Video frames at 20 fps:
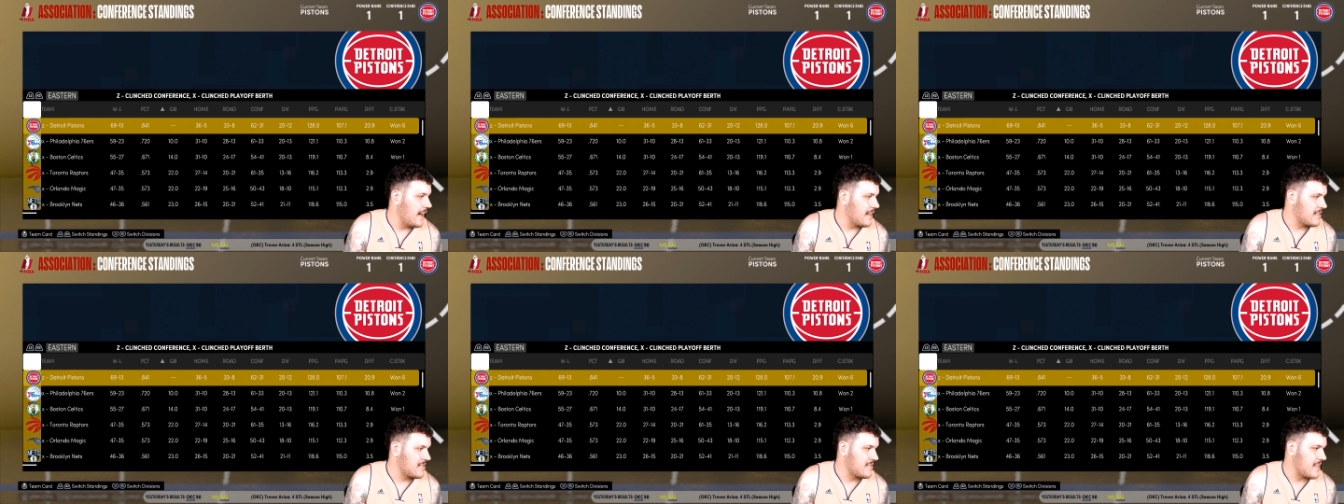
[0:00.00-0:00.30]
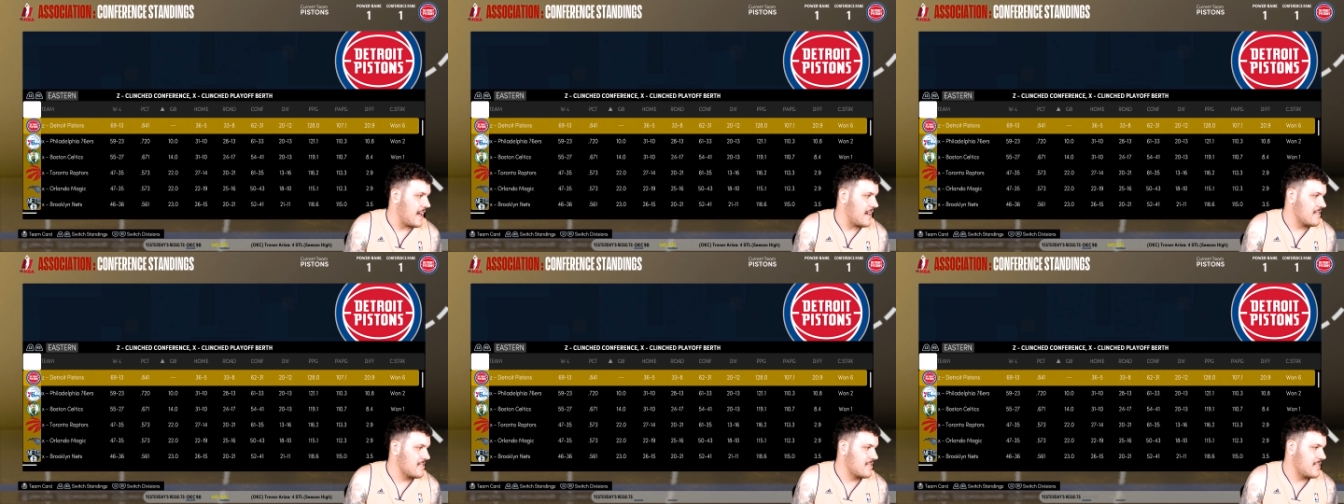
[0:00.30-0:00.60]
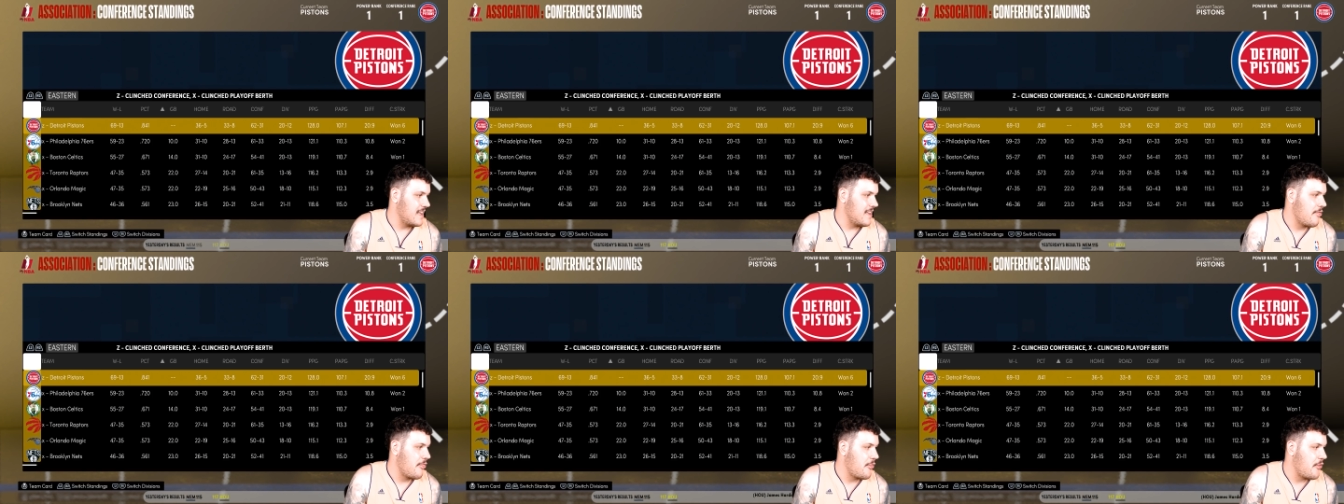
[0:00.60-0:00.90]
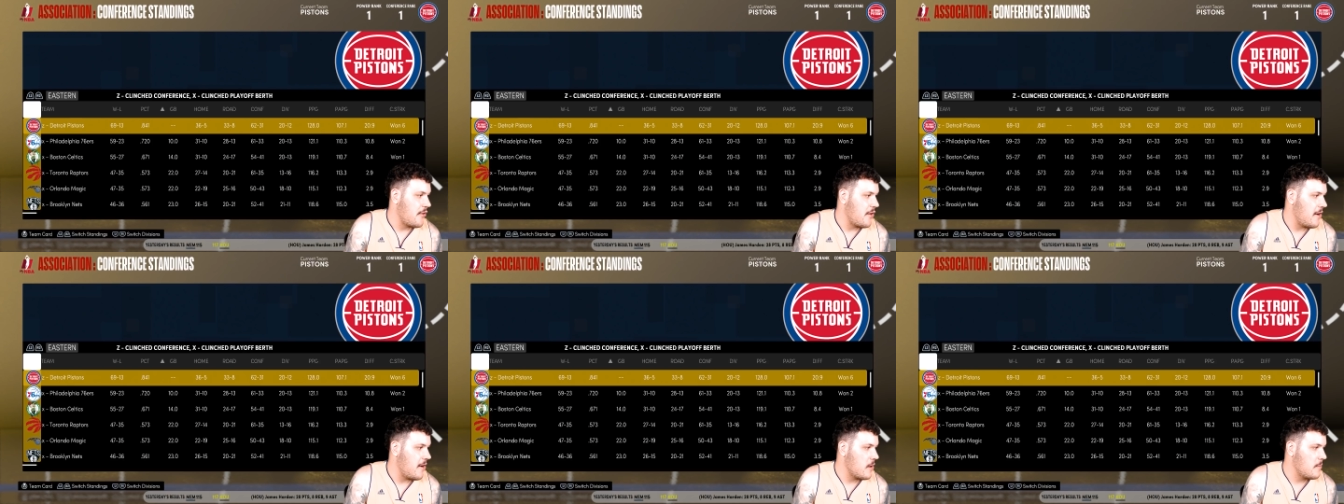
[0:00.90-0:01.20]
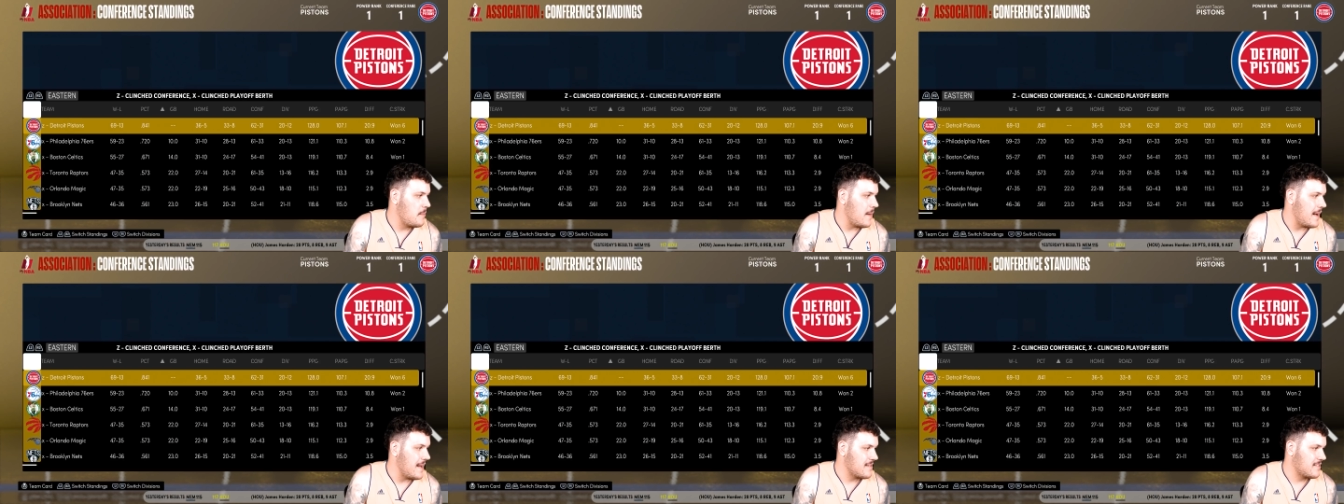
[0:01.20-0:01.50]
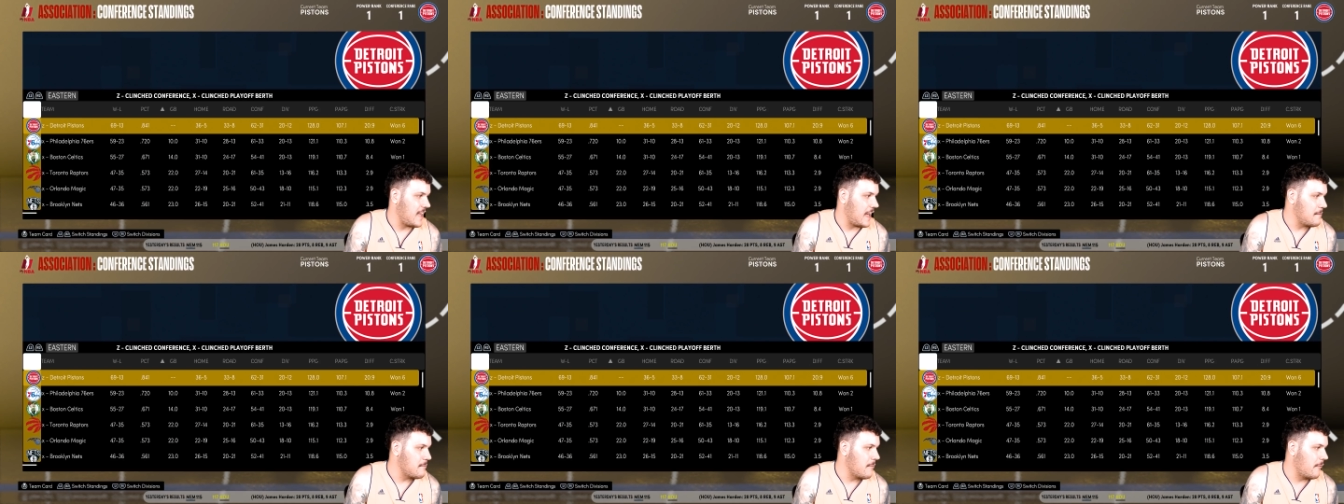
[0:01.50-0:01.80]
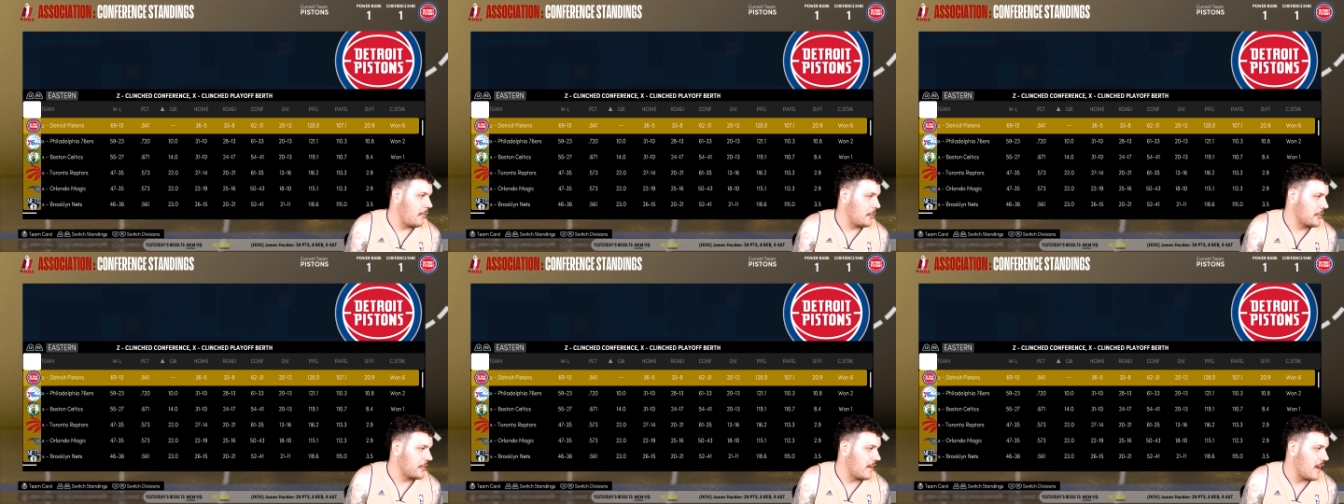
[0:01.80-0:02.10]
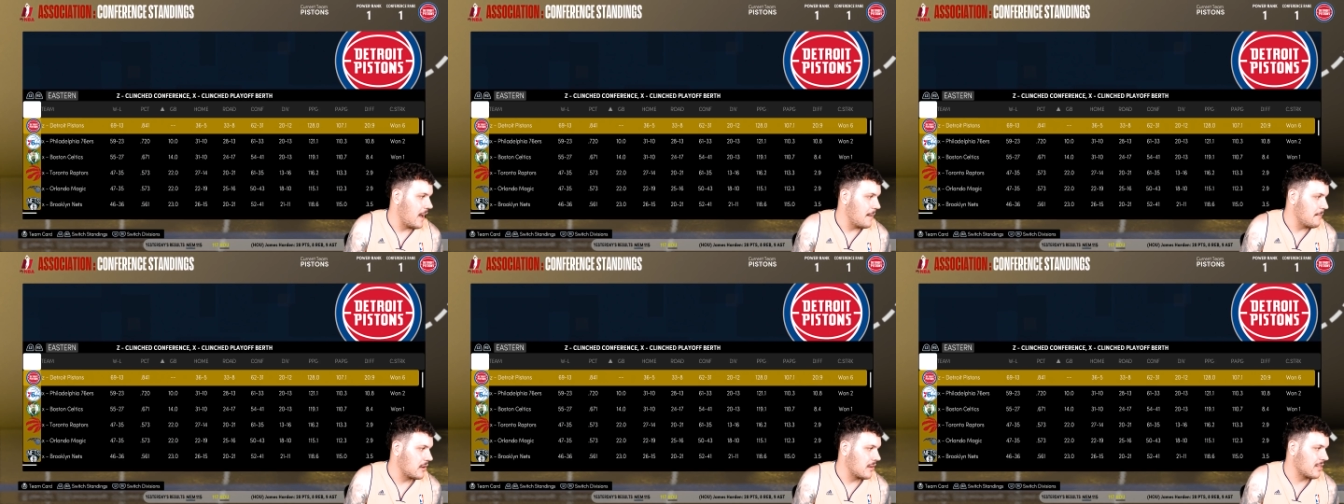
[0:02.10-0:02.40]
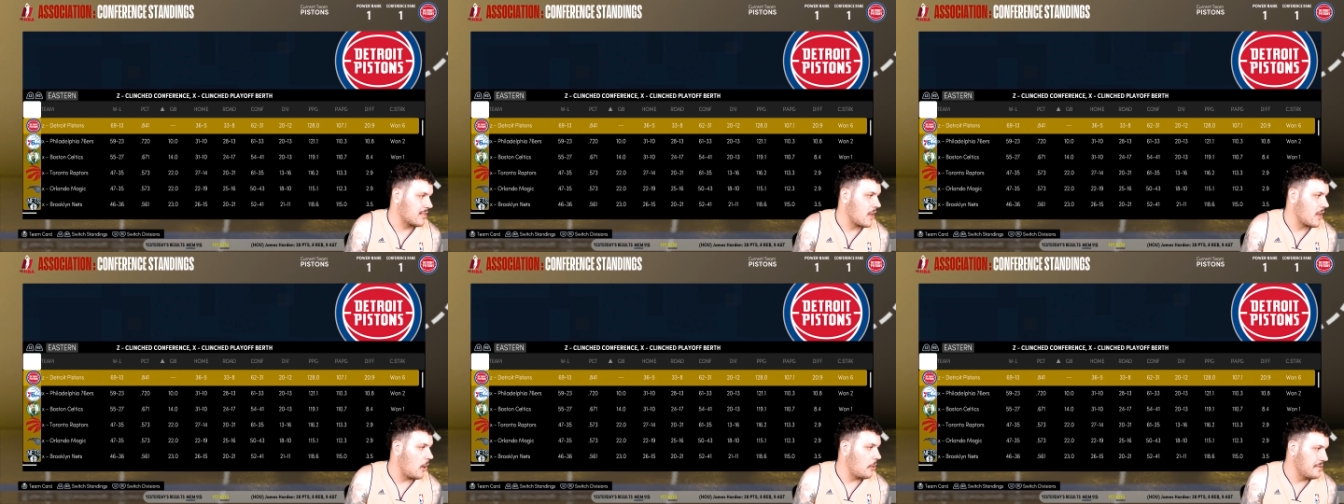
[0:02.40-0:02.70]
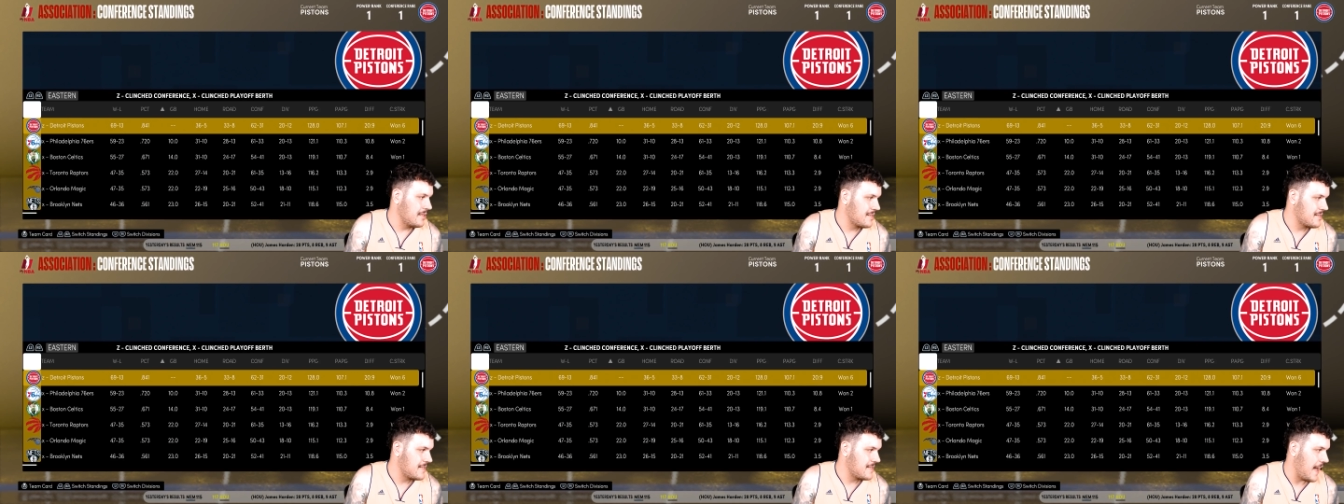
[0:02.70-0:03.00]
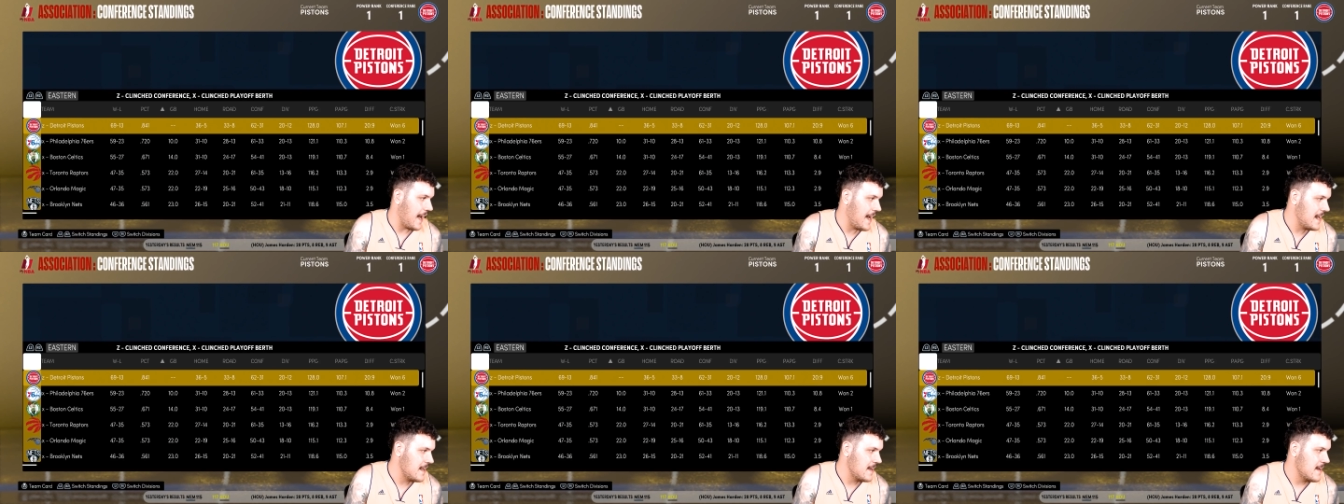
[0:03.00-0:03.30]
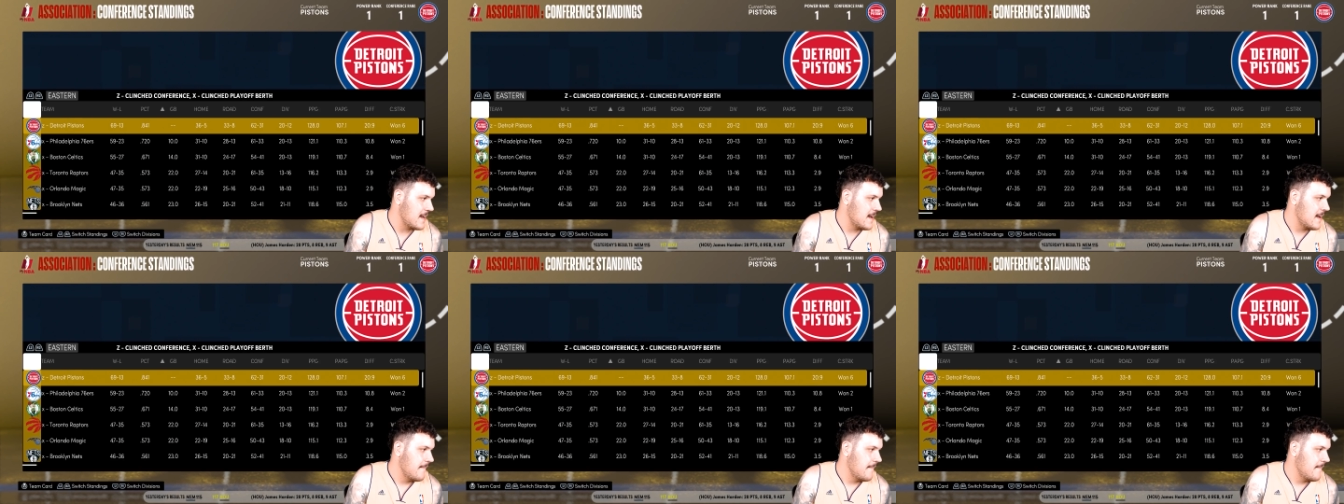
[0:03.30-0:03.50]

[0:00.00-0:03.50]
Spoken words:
us as the 3rd best team of all time, because Golden State